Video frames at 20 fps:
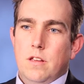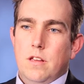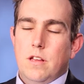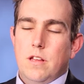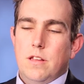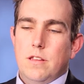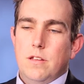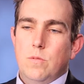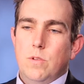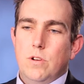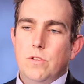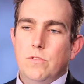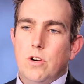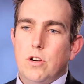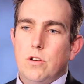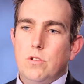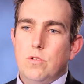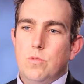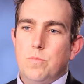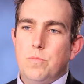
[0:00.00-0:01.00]
I think one of
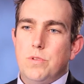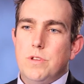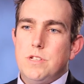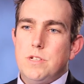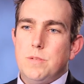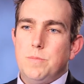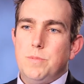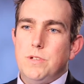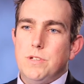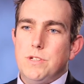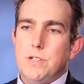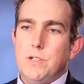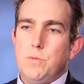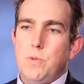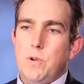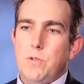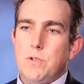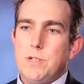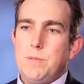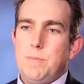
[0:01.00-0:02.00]
our core principles is
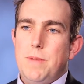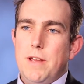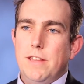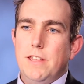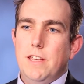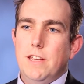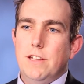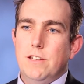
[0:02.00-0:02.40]
we respect the